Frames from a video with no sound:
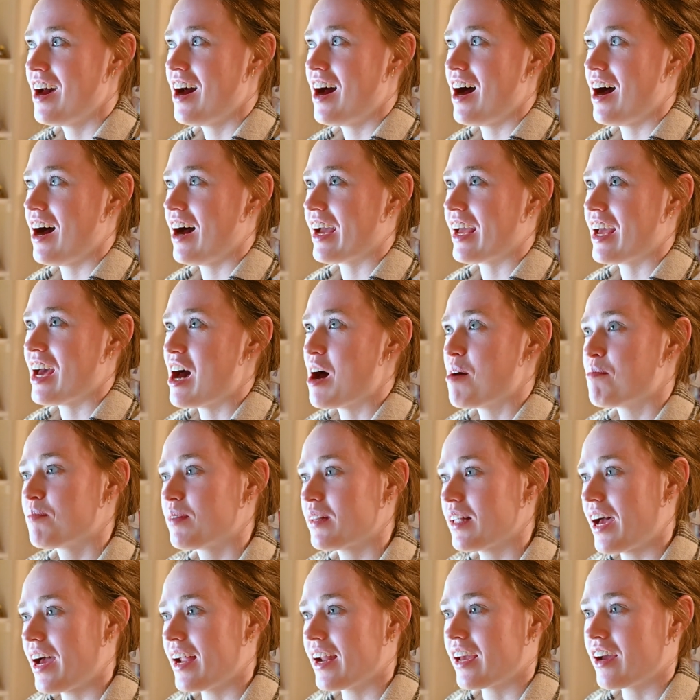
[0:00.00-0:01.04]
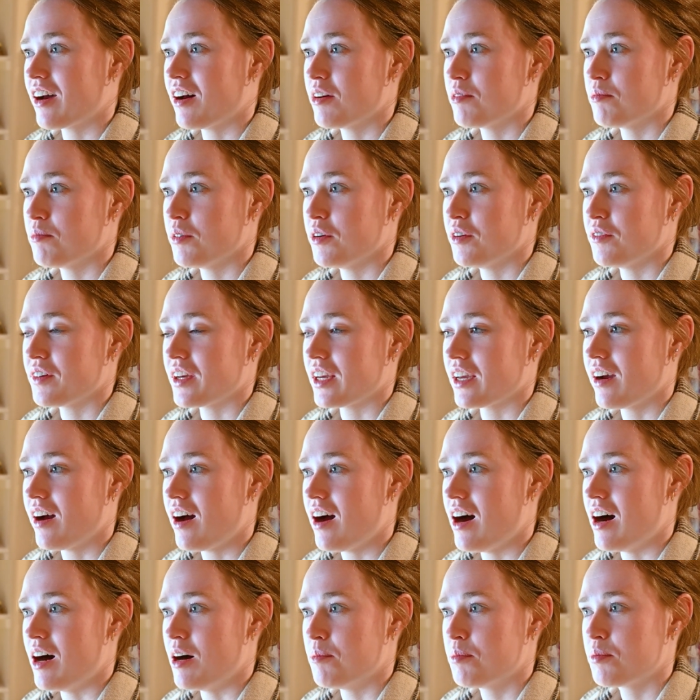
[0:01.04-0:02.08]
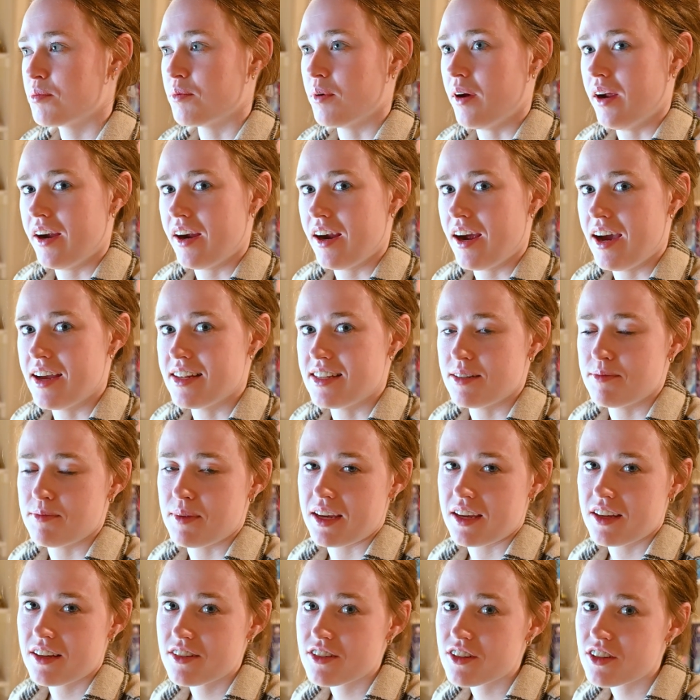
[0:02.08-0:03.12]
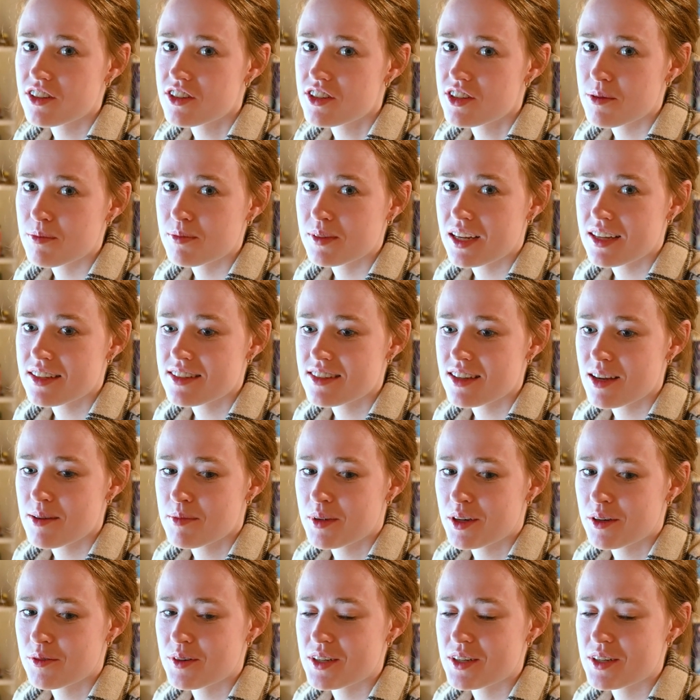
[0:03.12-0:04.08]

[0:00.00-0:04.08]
I am planning on moving up where I did my internship last summer,